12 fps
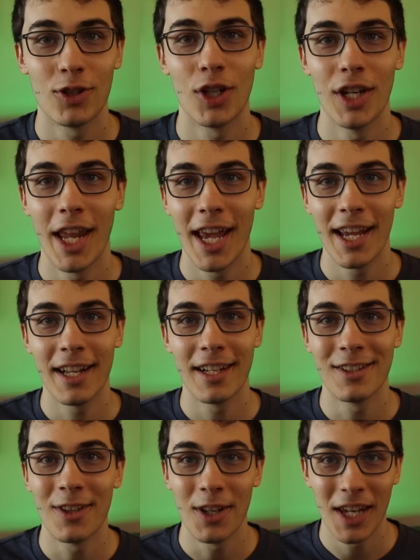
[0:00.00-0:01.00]
today
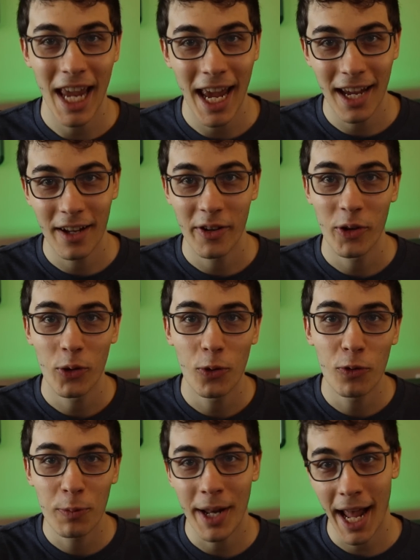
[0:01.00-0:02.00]
is the day.
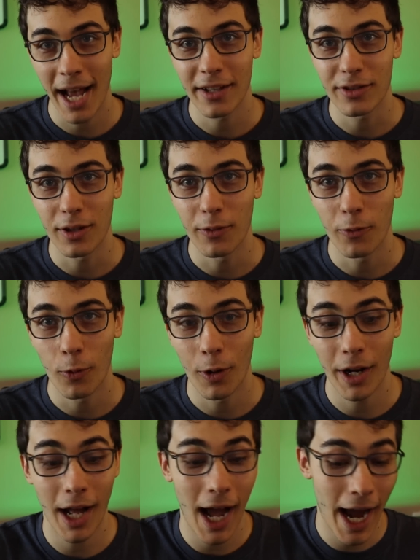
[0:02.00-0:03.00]
You've been asking
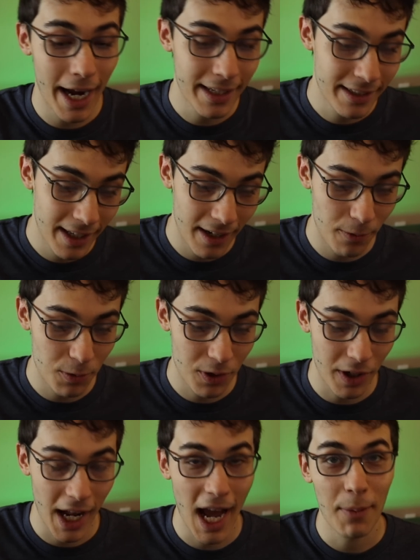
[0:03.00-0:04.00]
for it. I said it was
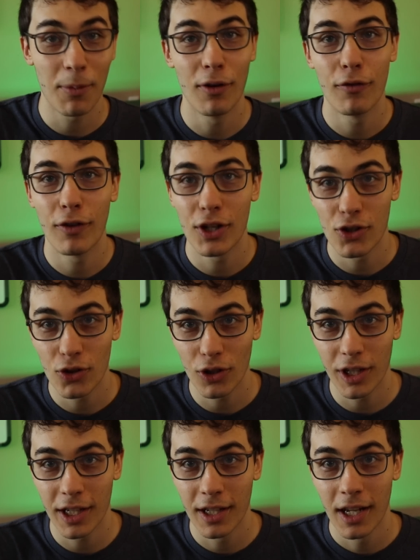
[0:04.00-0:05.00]
going to happen
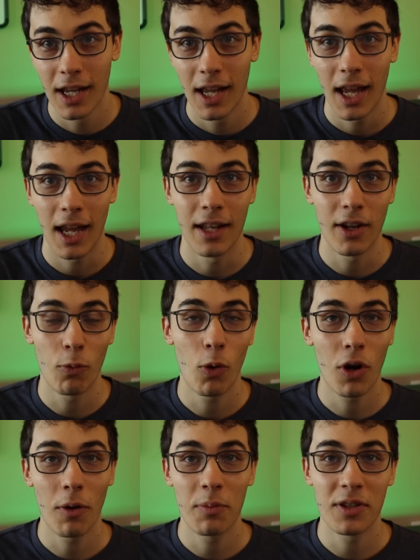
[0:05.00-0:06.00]
eventually. And I
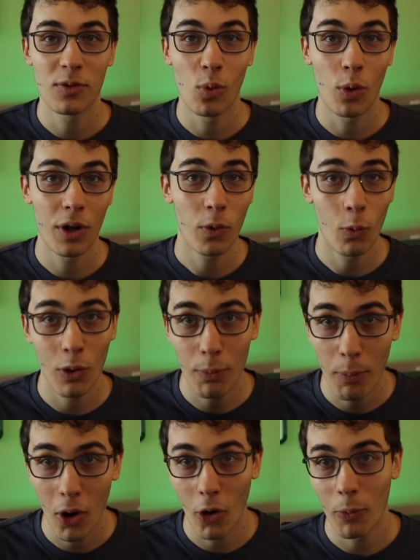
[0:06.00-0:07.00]
woke up this morning
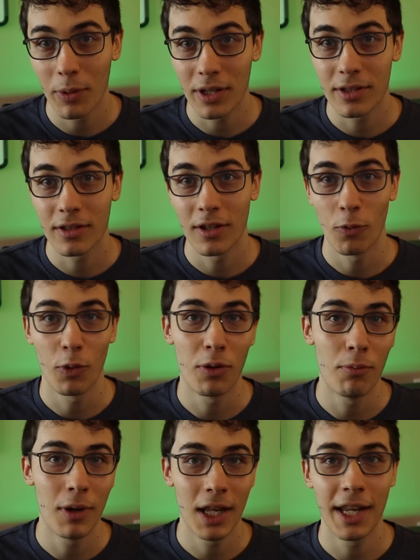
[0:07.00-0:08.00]
with purpose,
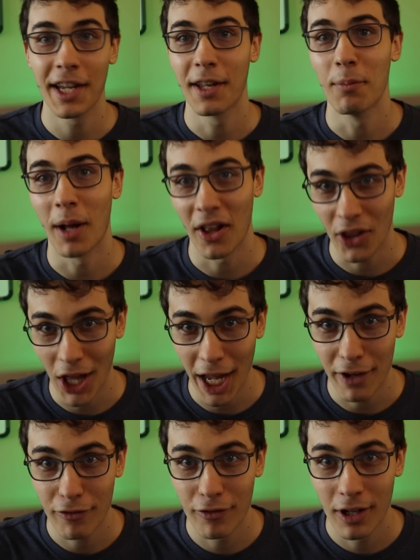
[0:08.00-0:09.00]
with meaning in my
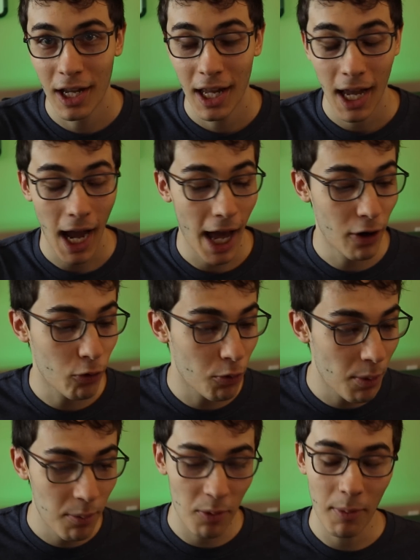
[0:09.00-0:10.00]
life. I don't
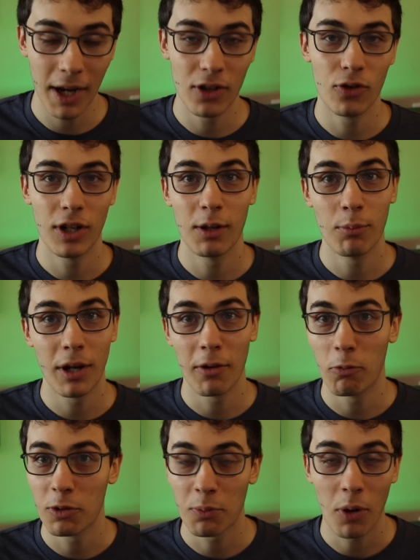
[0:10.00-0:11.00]
remember my dream, but
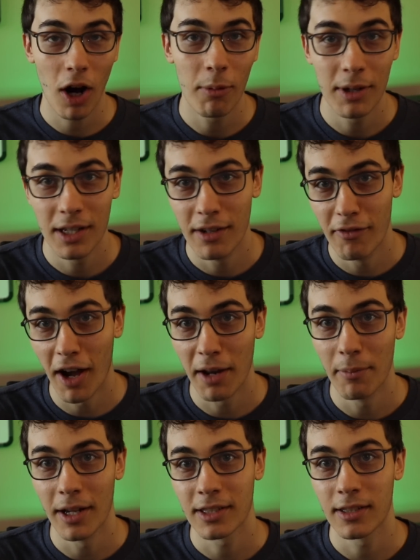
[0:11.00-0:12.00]
it was probably a
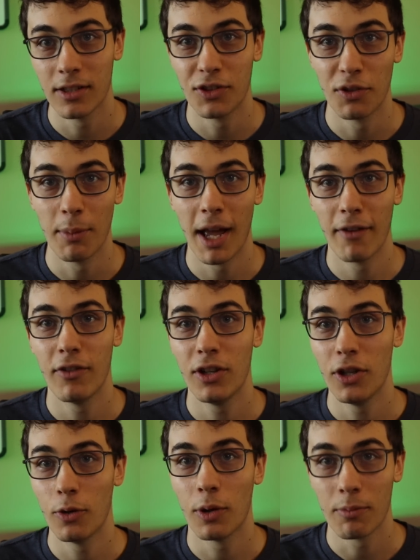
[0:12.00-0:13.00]
divine message from
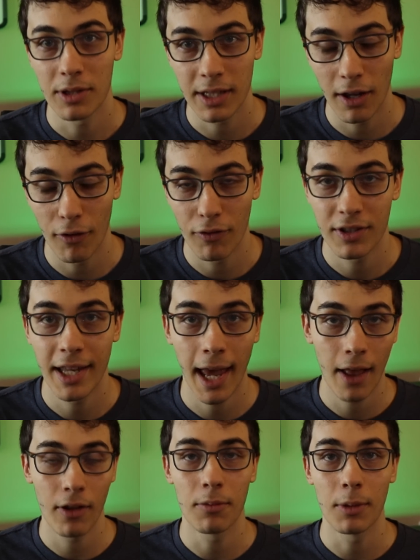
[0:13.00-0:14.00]
Evan You himself
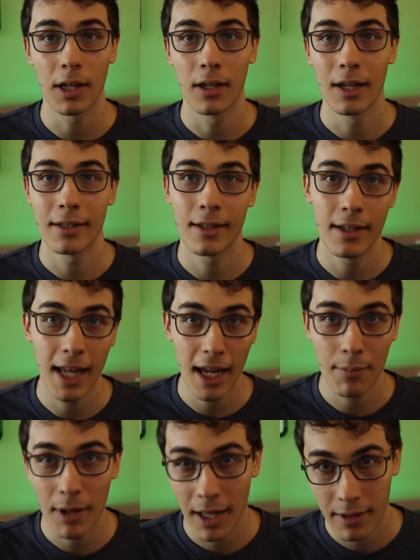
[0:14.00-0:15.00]
telling me,
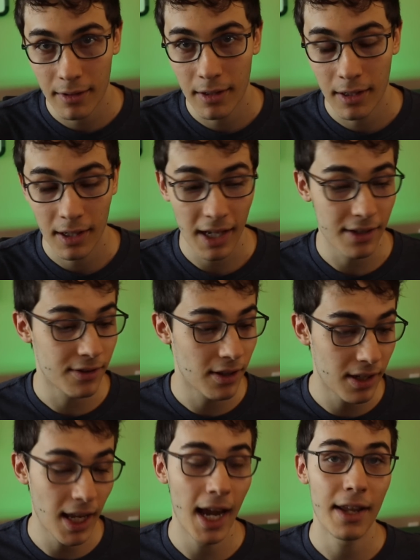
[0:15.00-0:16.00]
Today, Ben, is
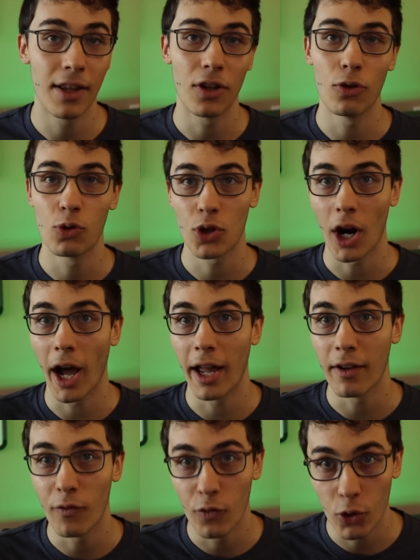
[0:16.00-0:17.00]
the day that you
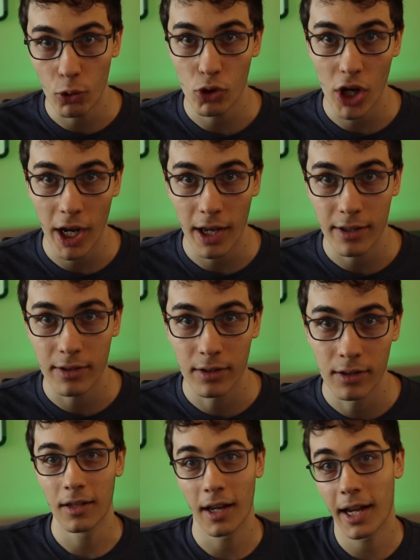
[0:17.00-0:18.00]
try Vue.js.
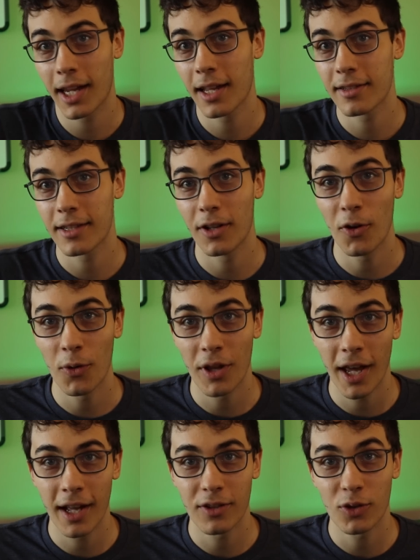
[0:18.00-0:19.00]
And I can't say no
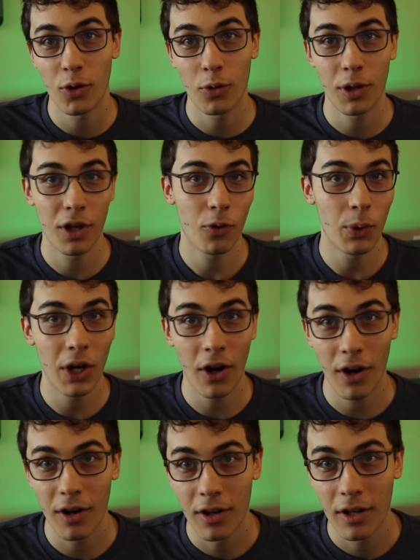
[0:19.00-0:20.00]
to that, so here we
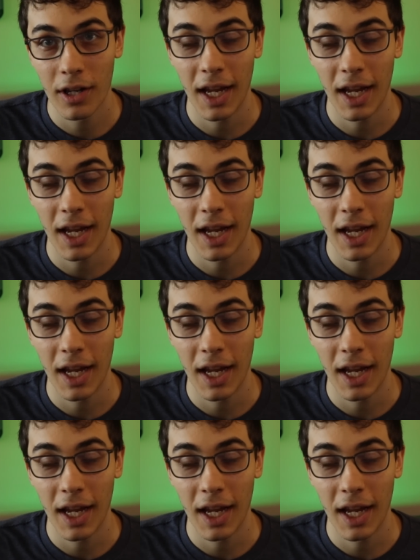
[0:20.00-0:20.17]
are.